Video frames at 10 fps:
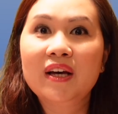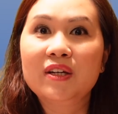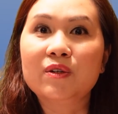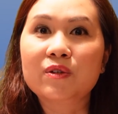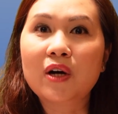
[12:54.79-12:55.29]

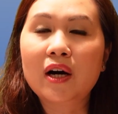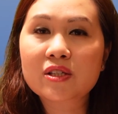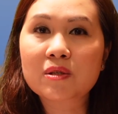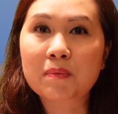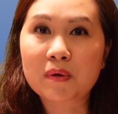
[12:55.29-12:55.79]
you're not
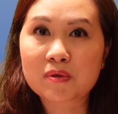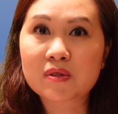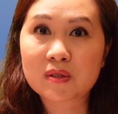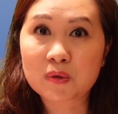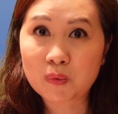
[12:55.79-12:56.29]

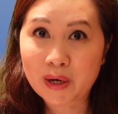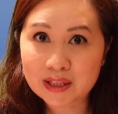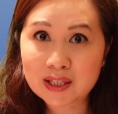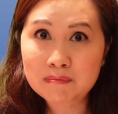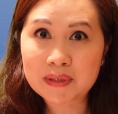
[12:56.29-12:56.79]
supposed to wet
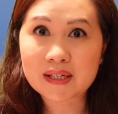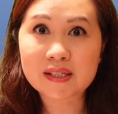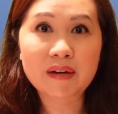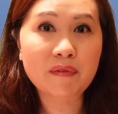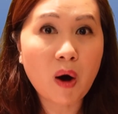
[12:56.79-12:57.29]
them because
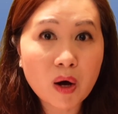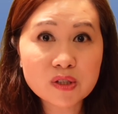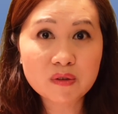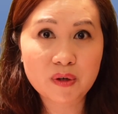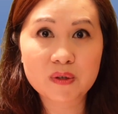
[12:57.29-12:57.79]
I've
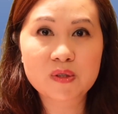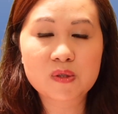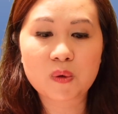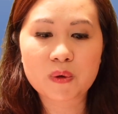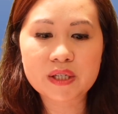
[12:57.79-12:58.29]
also heard
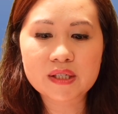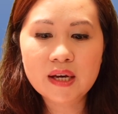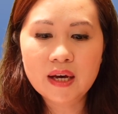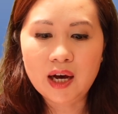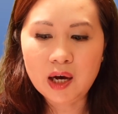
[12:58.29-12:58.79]
stories
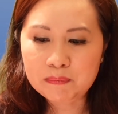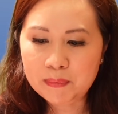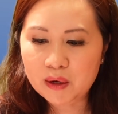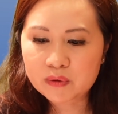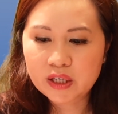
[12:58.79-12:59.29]

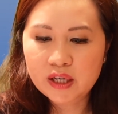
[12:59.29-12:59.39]
about